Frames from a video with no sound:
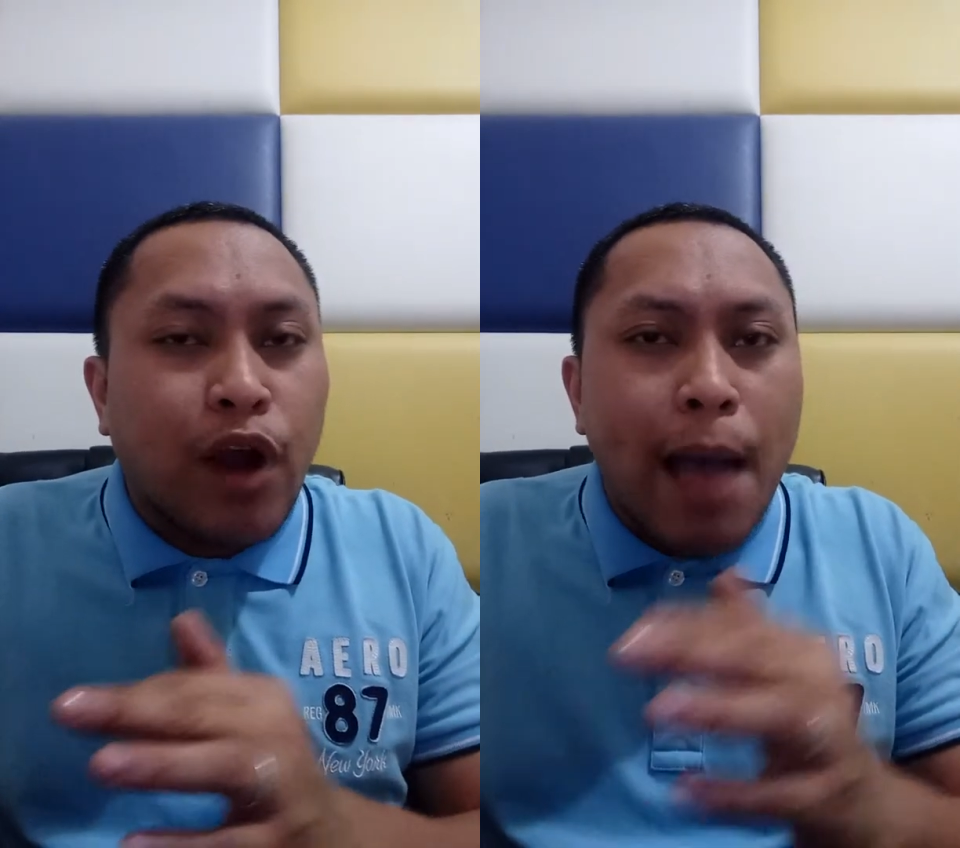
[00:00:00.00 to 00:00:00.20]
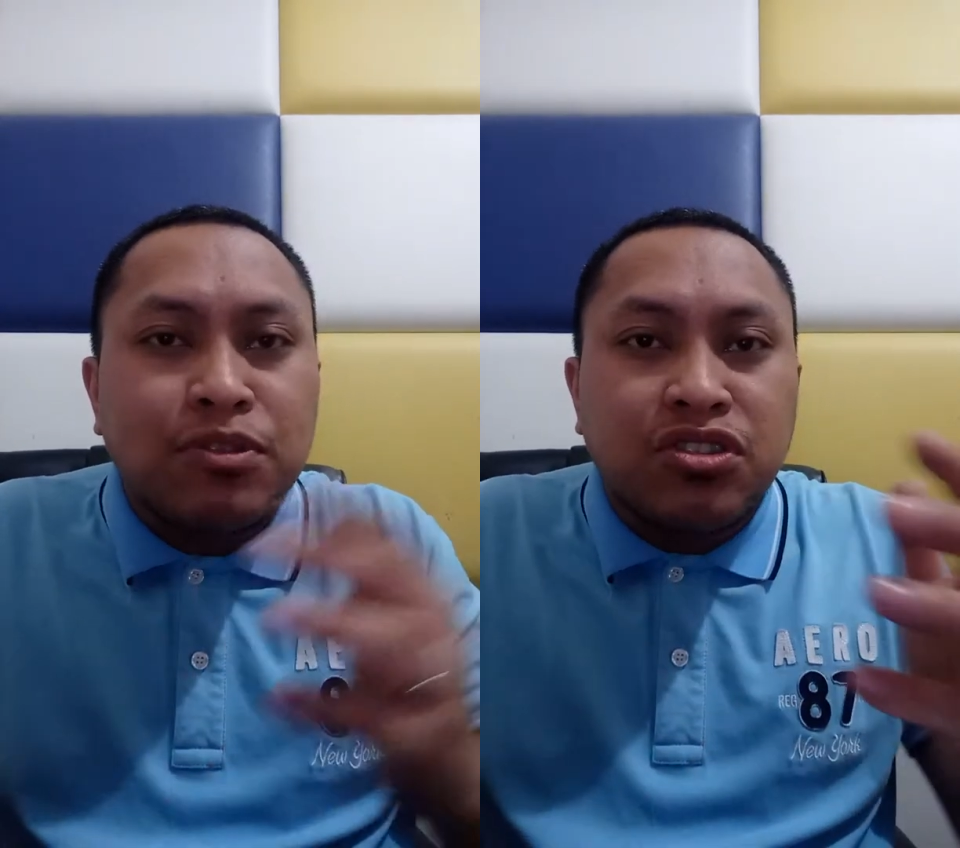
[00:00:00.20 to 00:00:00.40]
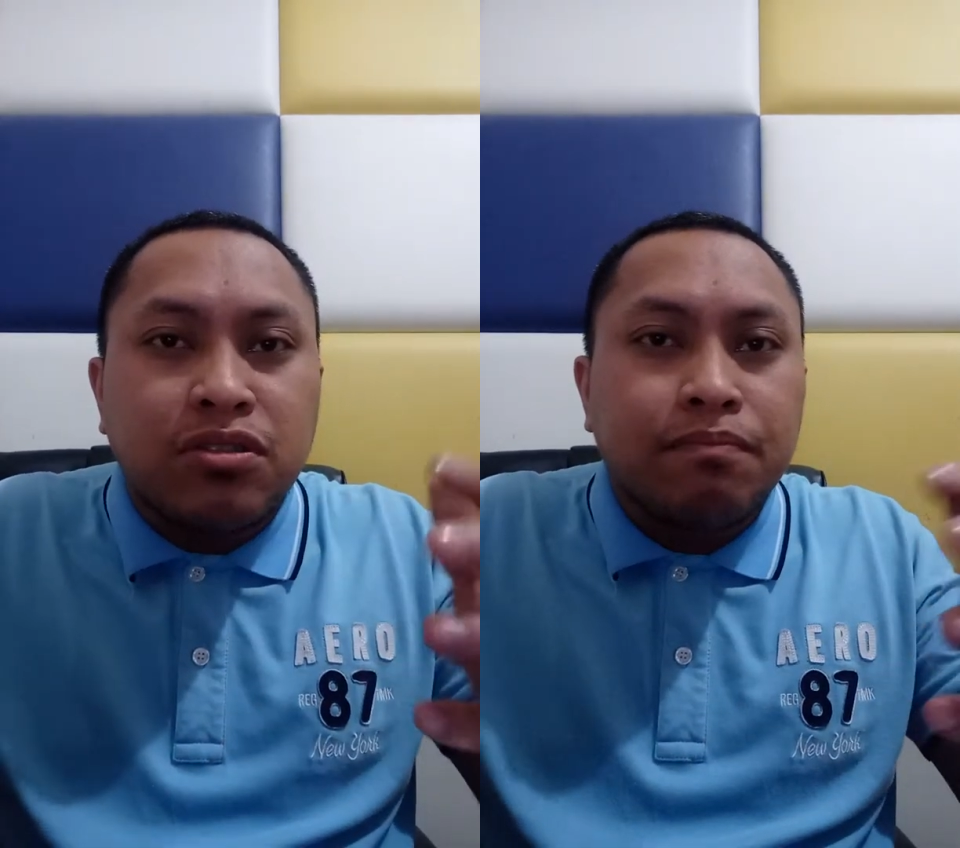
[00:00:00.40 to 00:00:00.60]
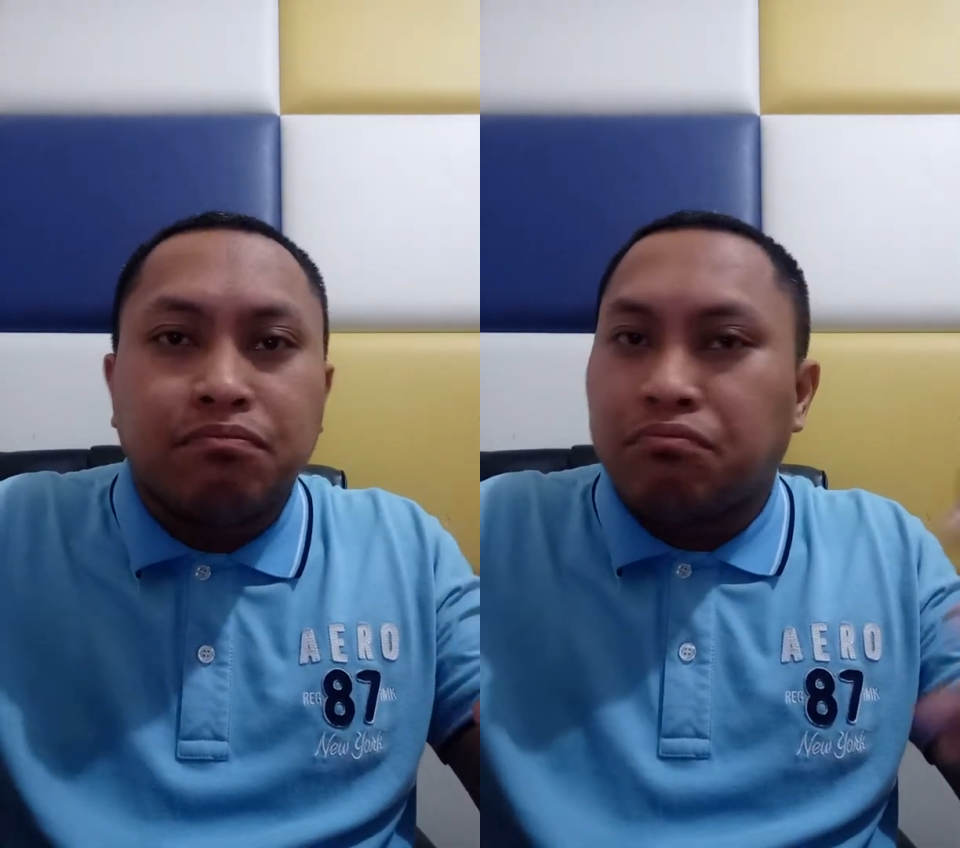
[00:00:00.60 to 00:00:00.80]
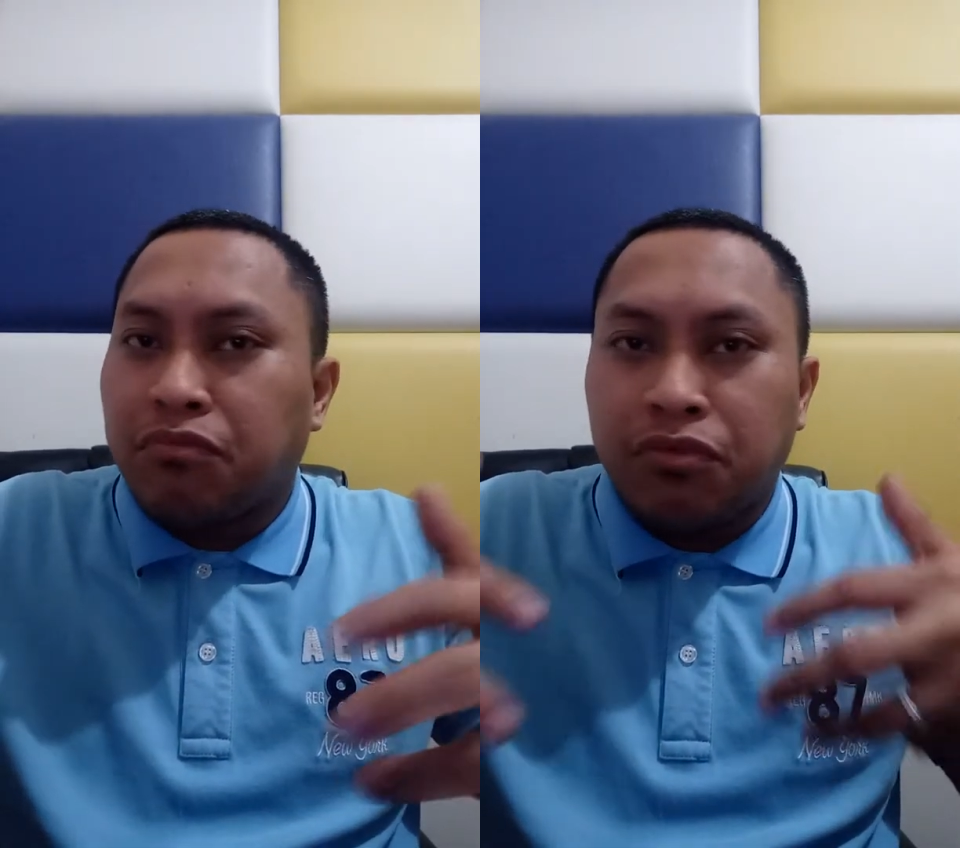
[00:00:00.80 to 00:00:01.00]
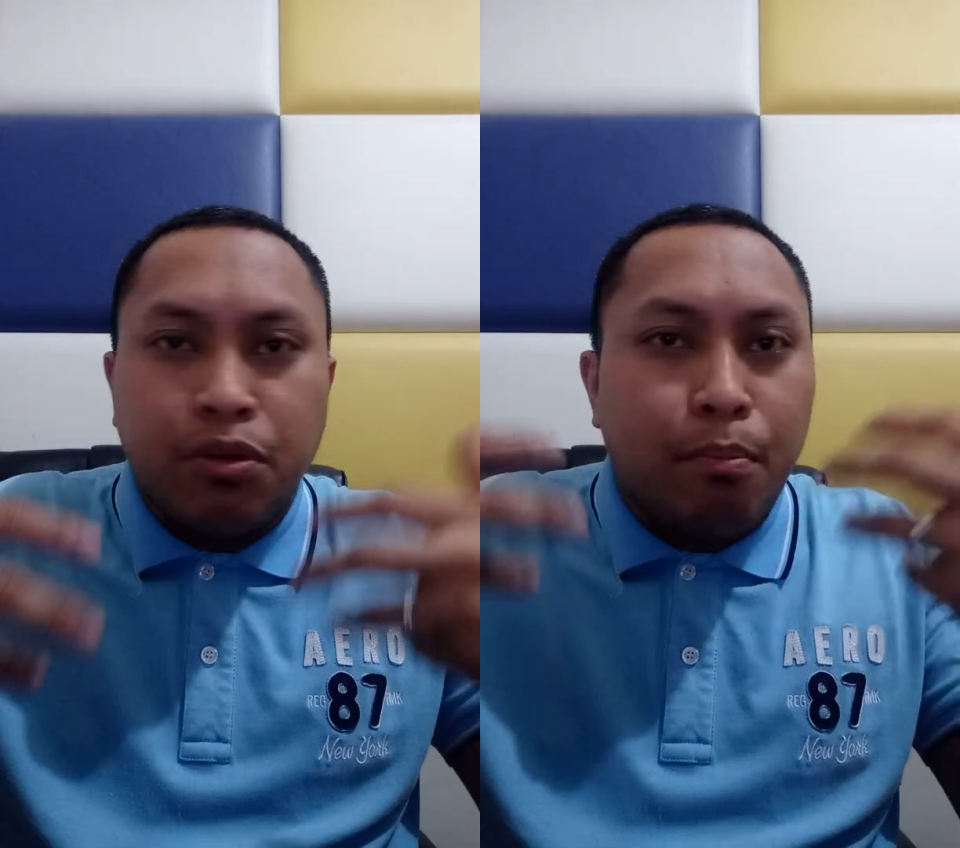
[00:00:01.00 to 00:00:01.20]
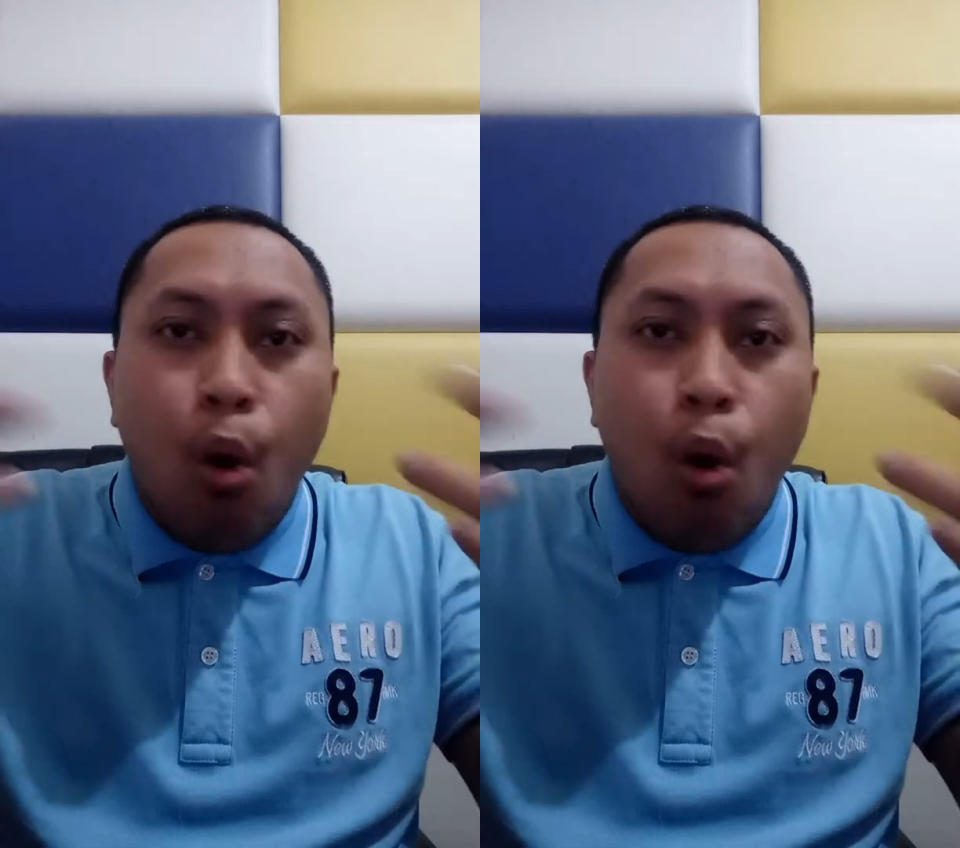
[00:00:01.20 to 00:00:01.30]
Perhaps the